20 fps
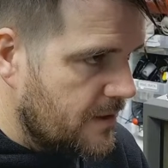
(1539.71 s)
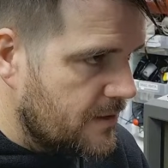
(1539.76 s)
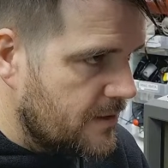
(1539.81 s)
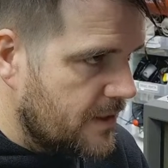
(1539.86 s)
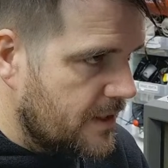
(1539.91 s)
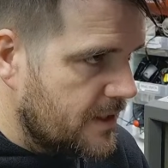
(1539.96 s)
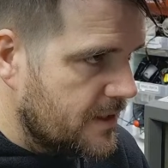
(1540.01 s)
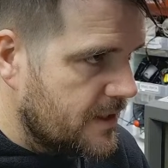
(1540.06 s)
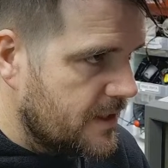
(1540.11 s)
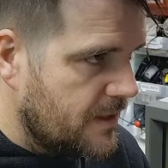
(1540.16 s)
So
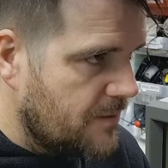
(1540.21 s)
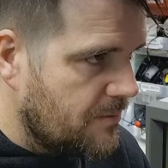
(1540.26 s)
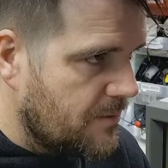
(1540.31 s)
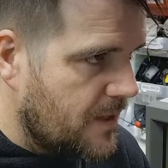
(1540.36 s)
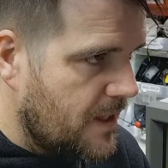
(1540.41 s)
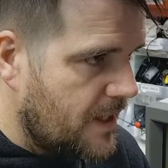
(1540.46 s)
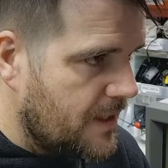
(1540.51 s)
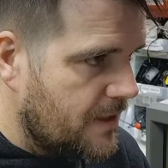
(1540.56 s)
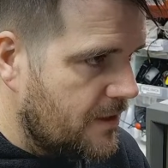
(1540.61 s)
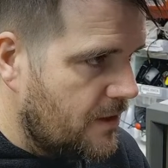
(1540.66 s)
you can see I'm
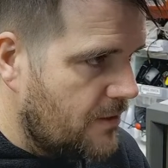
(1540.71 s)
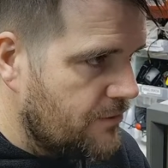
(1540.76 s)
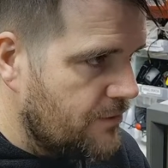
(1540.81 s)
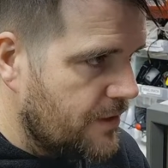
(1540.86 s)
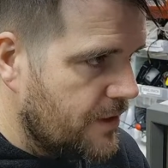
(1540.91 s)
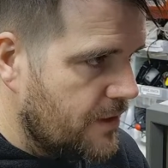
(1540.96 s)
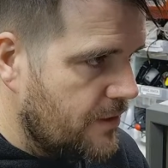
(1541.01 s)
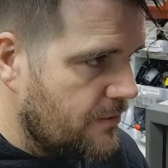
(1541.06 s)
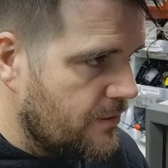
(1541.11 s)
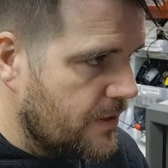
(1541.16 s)
kind of
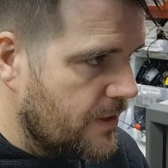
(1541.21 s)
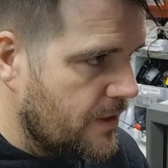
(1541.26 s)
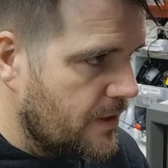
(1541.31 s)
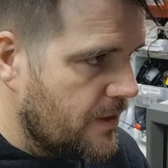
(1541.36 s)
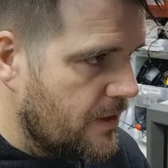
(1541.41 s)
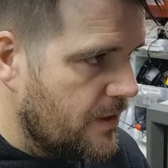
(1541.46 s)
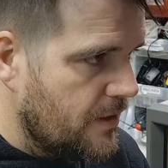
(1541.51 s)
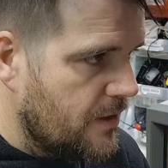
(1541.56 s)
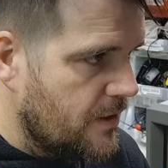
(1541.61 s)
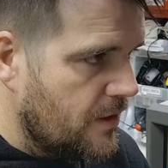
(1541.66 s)
hovering over
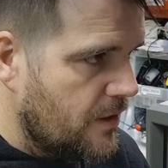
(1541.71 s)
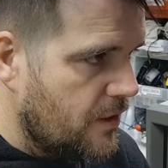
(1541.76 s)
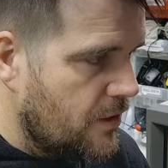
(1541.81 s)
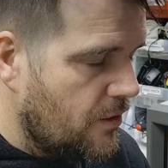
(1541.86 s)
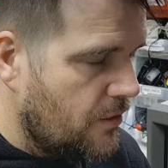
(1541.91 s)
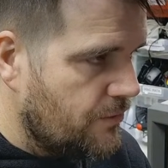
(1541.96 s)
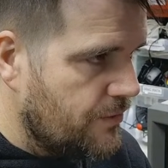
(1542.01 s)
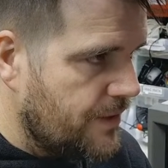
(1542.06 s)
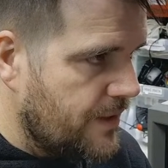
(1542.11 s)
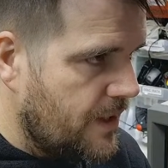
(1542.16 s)
and
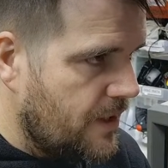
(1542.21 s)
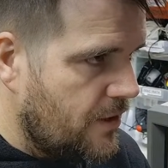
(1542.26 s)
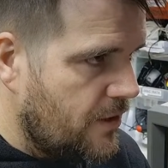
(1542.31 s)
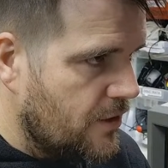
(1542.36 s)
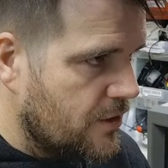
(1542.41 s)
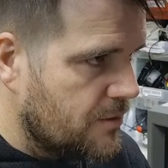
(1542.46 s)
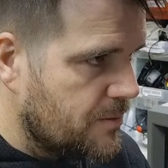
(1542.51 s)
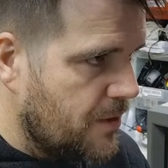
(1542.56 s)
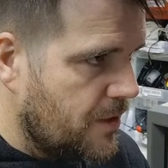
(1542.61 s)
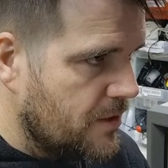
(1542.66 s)
covering that
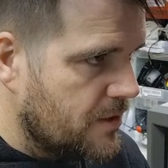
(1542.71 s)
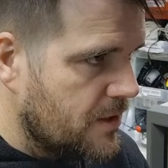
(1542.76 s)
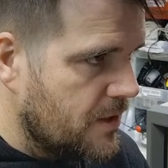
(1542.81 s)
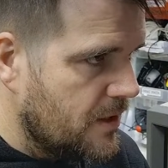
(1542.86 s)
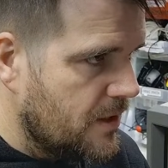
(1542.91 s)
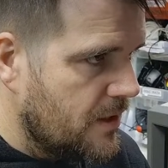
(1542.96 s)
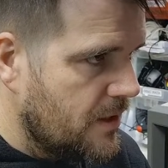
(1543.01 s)
hot spot.